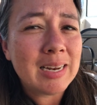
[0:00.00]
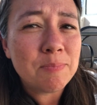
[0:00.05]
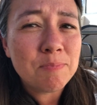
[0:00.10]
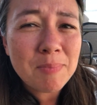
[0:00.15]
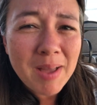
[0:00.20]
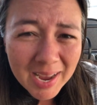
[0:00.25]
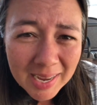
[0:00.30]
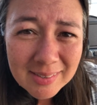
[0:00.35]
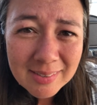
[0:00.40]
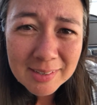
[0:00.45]

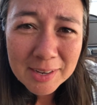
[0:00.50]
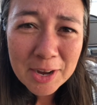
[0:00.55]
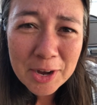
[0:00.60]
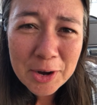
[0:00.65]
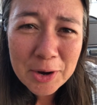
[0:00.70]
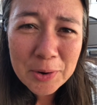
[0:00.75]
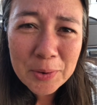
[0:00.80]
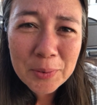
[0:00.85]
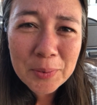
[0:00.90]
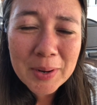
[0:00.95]
in
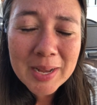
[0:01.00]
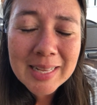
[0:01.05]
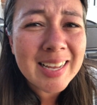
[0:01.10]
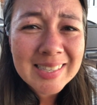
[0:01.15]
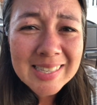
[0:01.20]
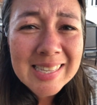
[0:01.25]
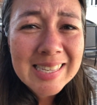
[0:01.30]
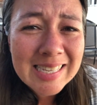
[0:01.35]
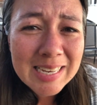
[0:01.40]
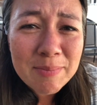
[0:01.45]
Mexico, it
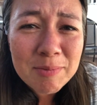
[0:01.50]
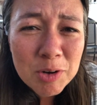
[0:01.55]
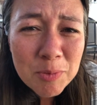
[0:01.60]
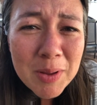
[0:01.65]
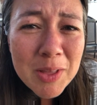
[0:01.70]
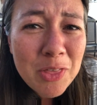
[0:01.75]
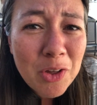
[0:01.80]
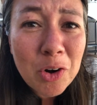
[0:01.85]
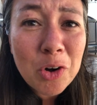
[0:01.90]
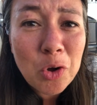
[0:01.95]
doesn't seem to
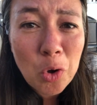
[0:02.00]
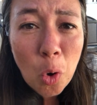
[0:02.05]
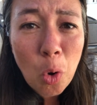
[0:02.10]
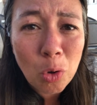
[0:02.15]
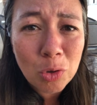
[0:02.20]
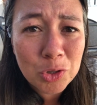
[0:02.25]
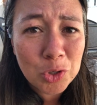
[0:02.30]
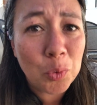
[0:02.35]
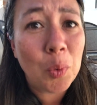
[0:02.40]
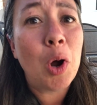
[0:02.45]
be their
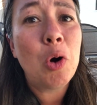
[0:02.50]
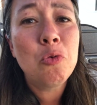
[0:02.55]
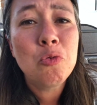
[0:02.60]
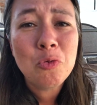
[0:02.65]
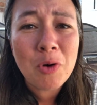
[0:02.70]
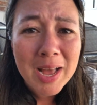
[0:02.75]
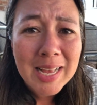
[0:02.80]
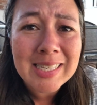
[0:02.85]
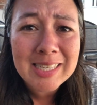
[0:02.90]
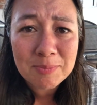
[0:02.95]
goal to
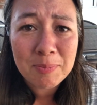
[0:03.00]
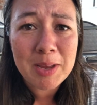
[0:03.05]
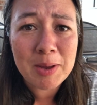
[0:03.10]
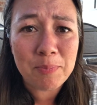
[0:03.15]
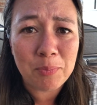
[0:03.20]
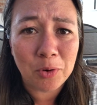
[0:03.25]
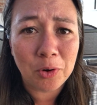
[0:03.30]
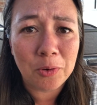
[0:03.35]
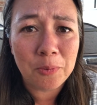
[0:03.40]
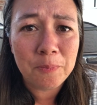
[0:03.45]
arrest
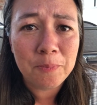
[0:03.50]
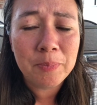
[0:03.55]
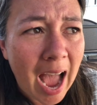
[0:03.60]
people.